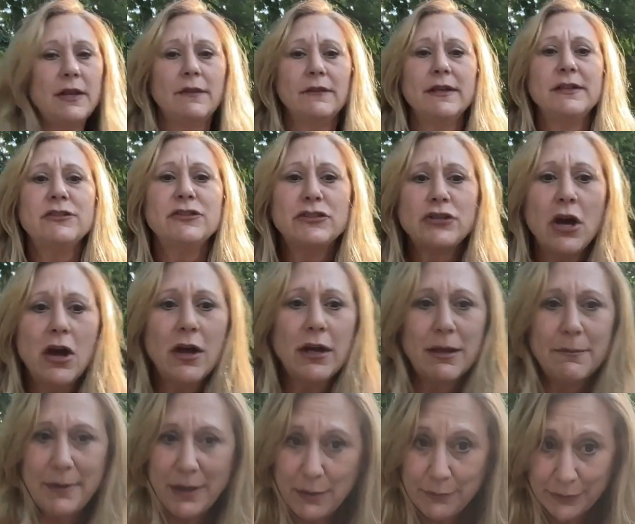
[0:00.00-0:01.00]
let's talk
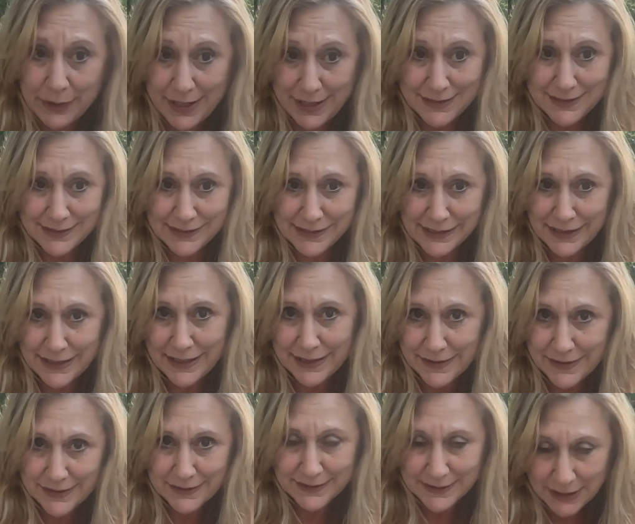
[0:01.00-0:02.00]
about practicing
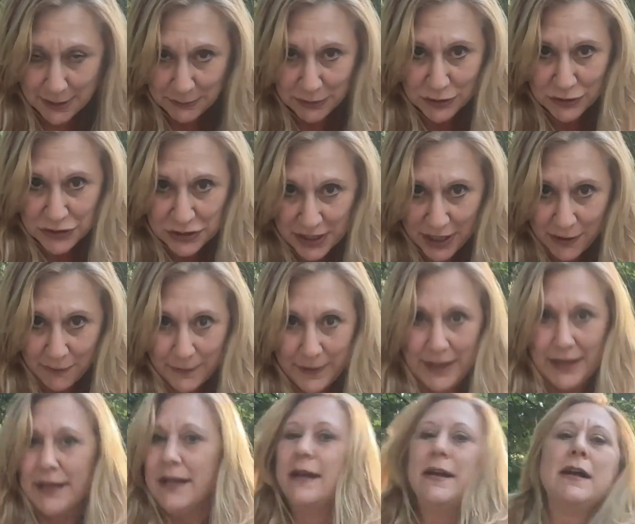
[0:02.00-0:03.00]
in the summer, shall
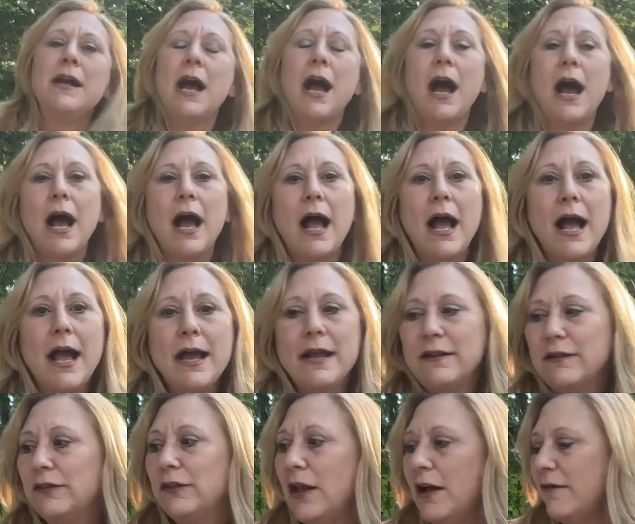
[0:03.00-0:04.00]
we?
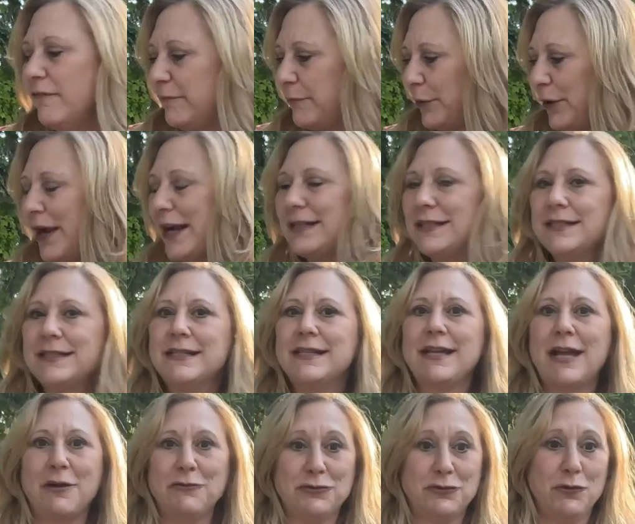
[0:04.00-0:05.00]
I love
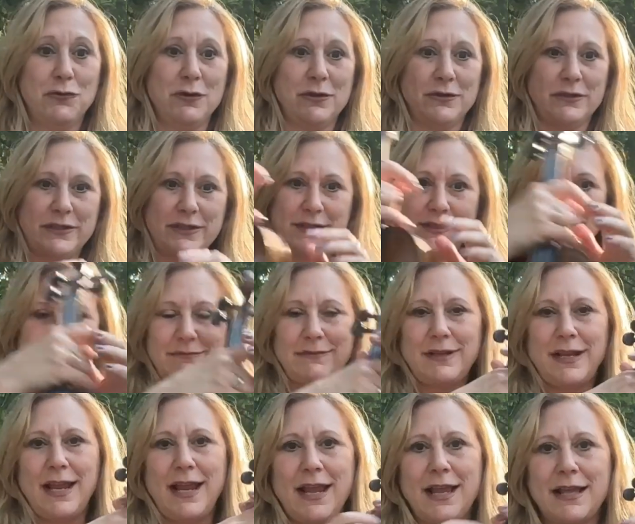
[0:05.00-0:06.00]
practicing outdoors.
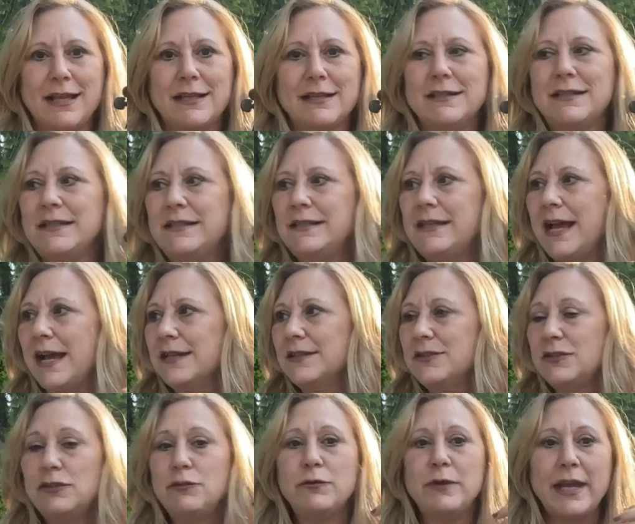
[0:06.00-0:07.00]
And
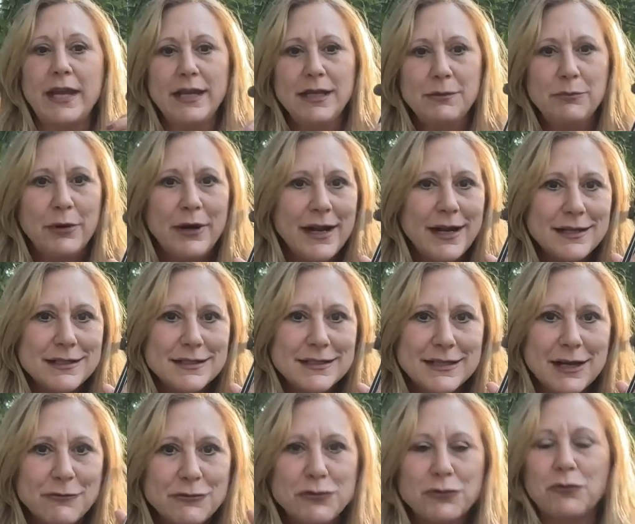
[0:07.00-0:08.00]
yes, you can practice
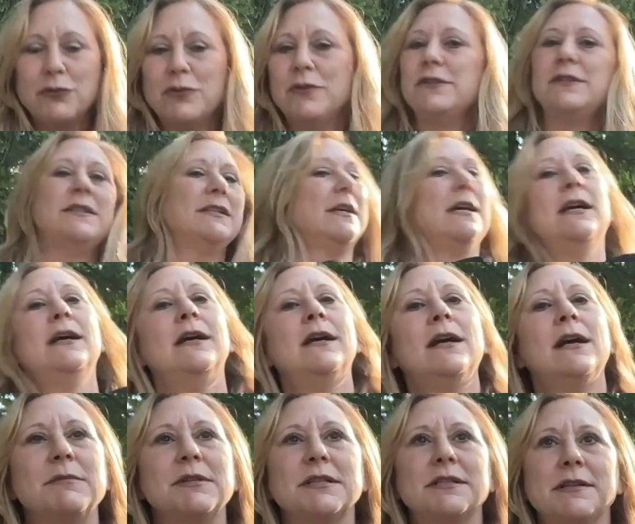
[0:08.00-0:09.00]
outdoors.
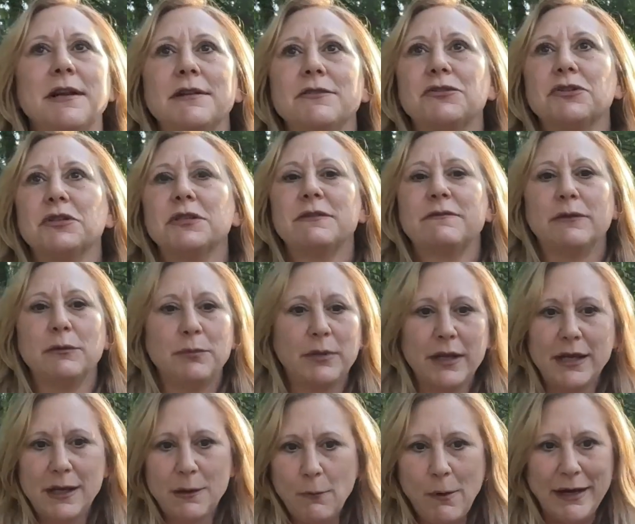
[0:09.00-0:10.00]
It's not just for
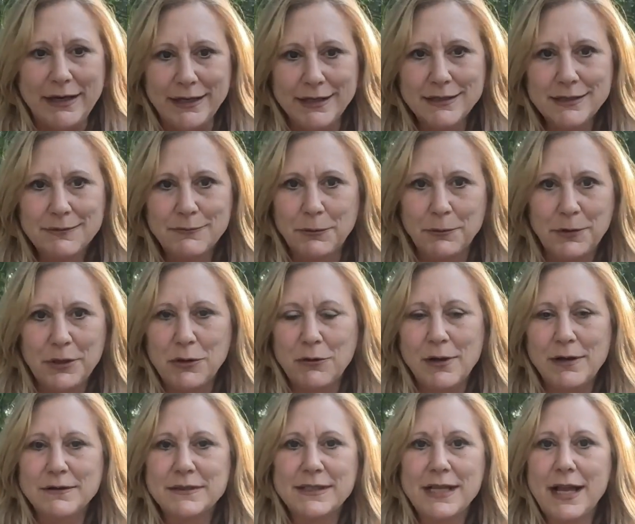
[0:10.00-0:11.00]
playing weddings when we go
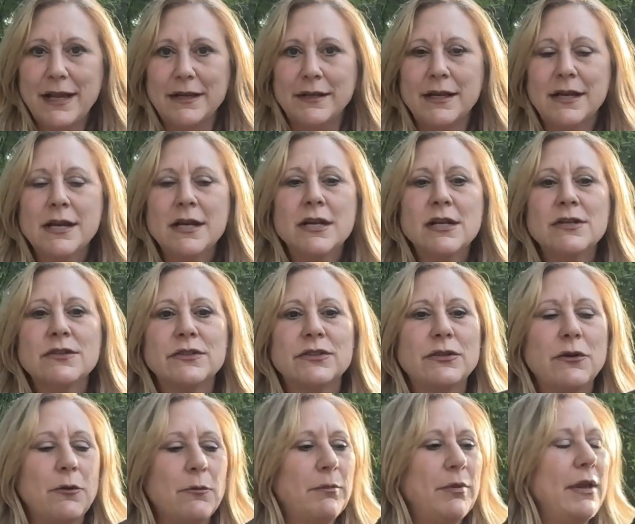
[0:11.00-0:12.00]
outside.
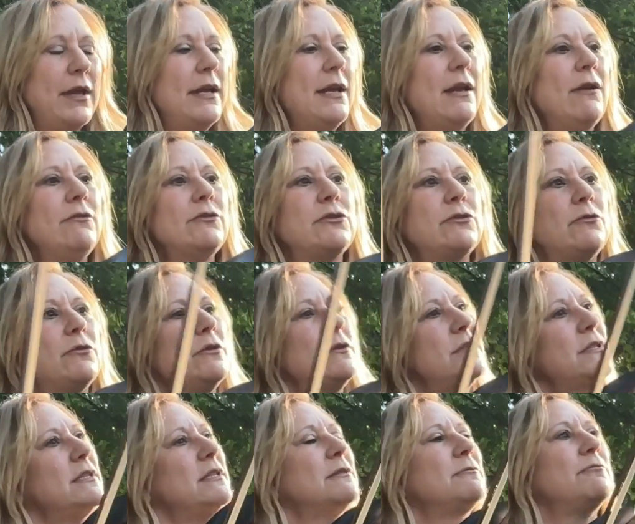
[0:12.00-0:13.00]
So playing
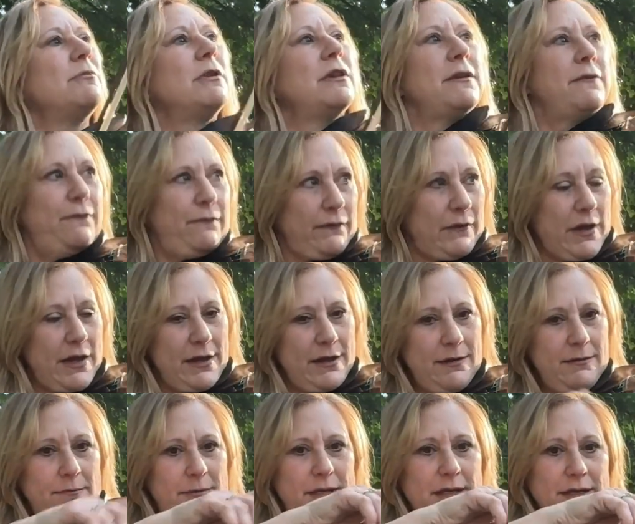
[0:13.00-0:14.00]
outdoors is really
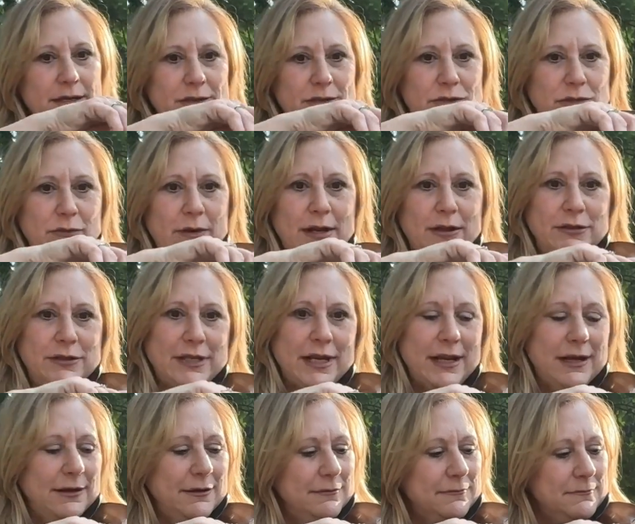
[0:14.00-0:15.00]
fun because you
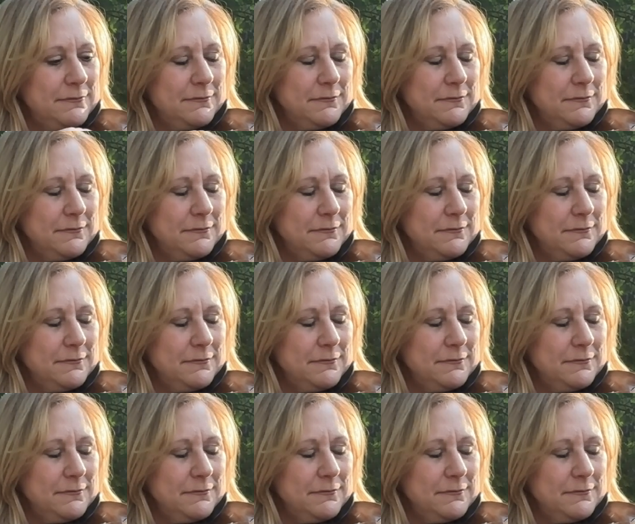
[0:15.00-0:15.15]
entertain